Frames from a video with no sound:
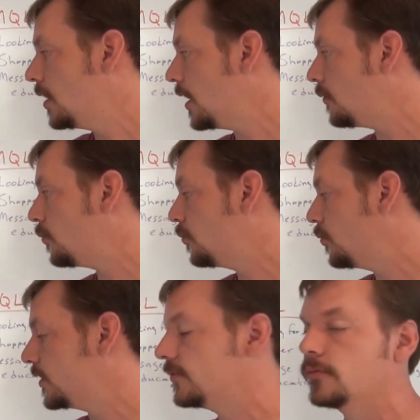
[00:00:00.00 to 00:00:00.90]

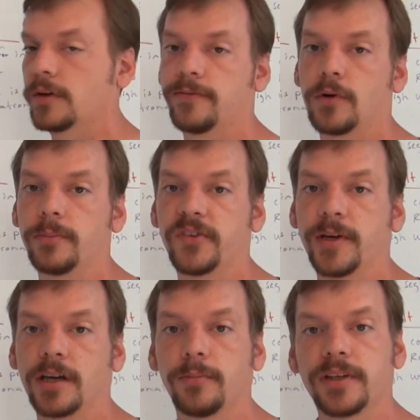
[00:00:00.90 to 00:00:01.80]
What forms have
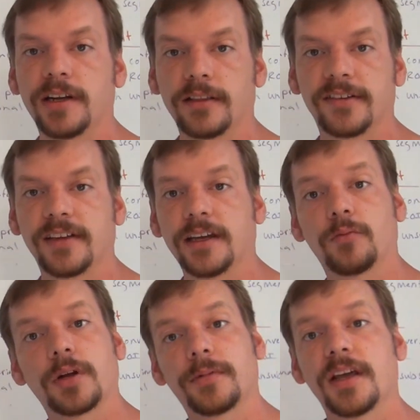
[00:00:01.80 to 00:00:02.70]
been completed on the site,
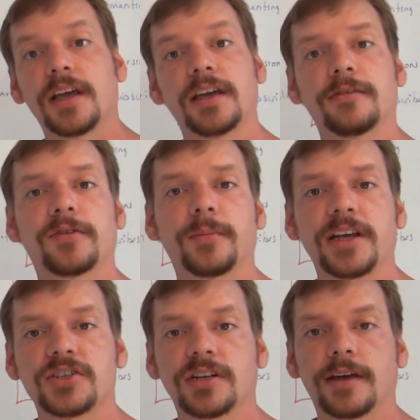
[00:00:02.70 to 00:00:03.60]
and what
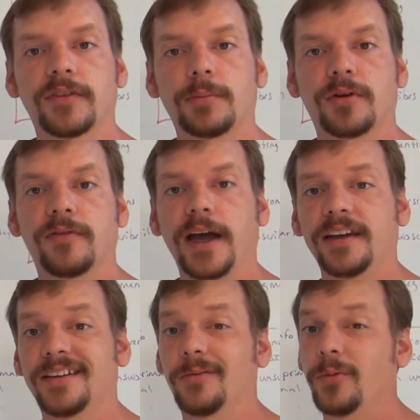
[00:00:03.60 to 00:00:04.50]
information have they
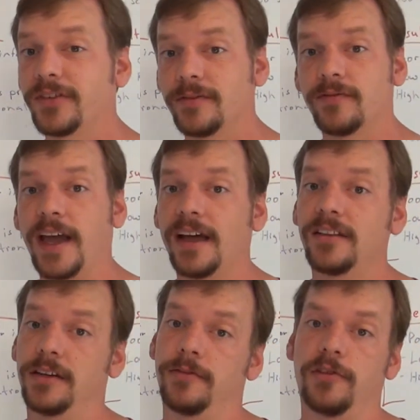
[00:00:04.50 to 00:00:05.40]
provided? Was it
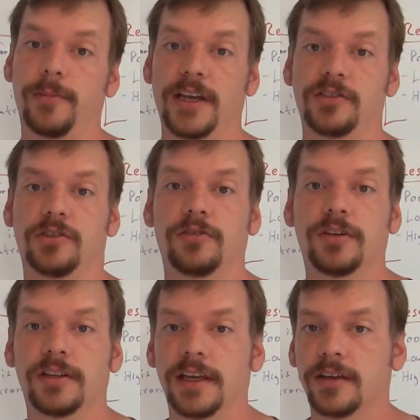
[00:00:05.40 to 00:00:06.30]
valid information, or
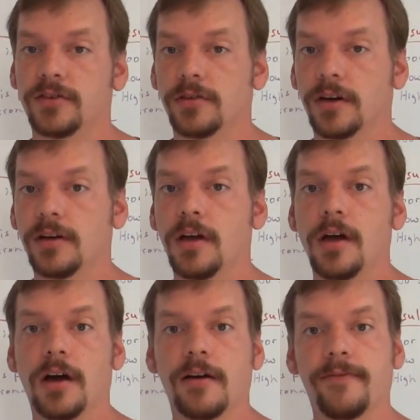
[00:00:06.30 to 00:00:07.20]
did they enter
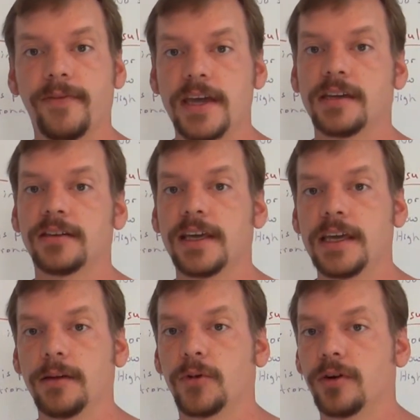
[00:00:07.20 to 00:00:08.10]
a fake
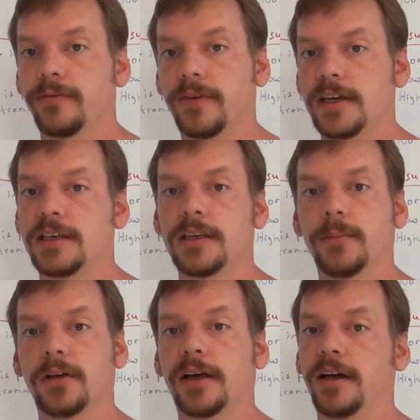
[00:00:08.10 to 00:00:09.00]
name or a fake
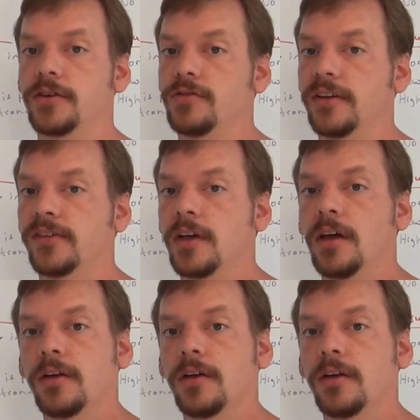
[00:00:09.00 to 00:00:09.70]
email address?